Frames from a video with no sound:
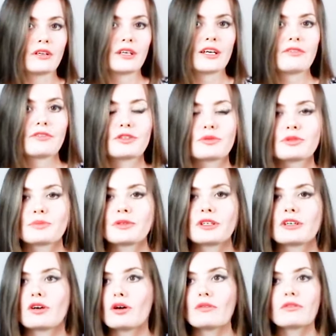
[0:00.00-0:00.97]
If it would be
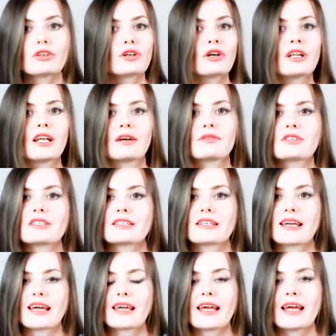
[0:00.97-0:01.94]
overall, I would
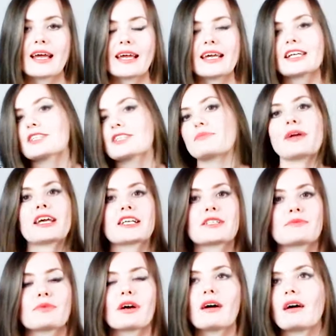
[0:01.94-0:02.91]
say it makes
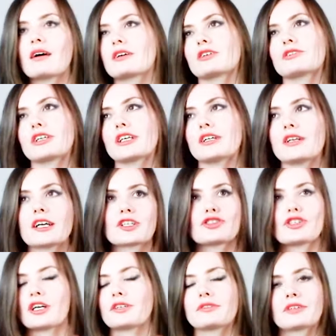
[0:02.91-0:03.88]
me hungry, like
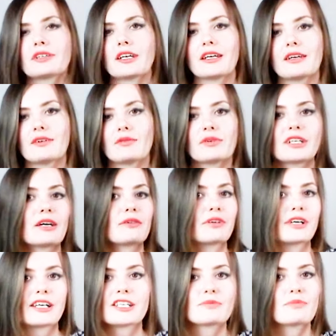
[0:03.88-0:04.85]
generally, whenever
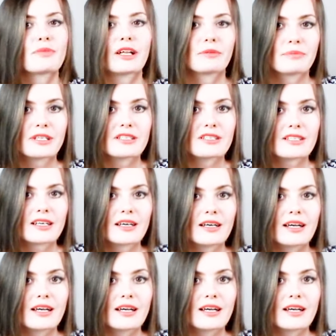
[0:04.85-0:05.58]
I smell pizza.